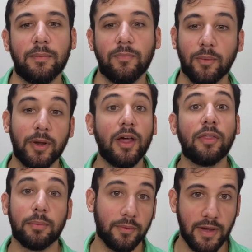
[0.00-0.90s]
from
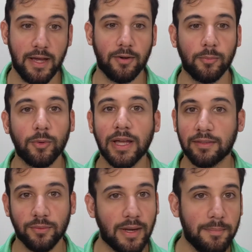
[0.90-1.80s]
another provider, and we'll
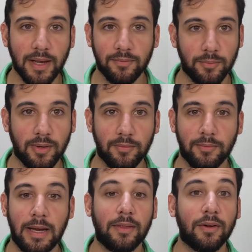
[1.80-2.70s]
get the red band from another
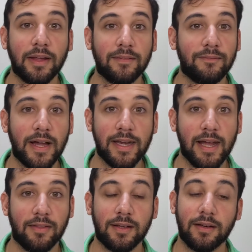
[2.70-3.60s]
provider, and then find
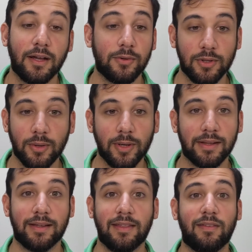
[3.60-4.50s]
out that, oh, you know
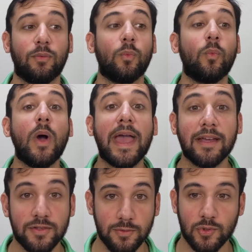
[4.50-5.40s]
what, like this is way
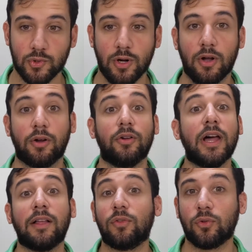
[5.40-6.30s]
too strong or
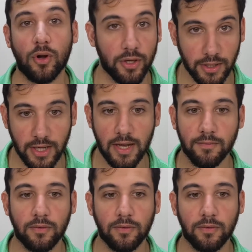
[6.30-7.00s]
not strong enough.